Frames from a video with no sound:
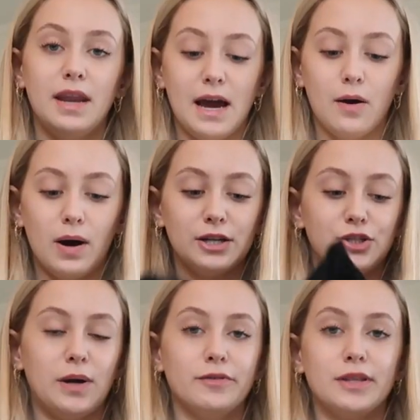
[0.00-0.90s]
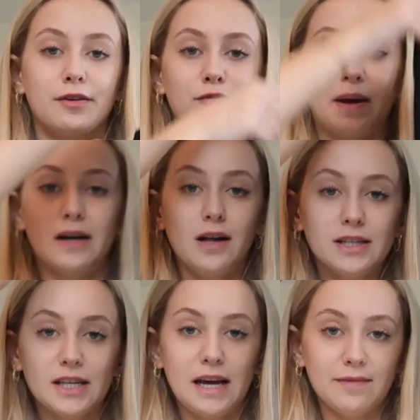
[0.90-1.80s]
Now onto everything from my
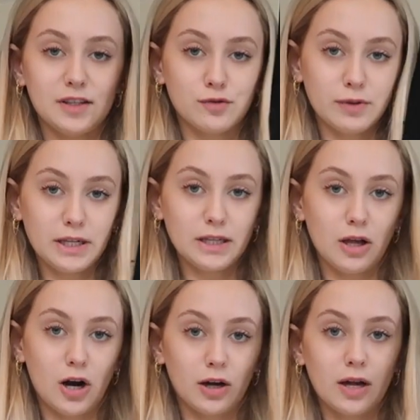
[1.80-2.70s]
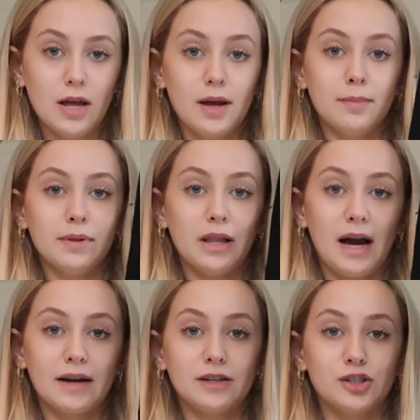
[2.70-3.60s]
closet. I have this really long black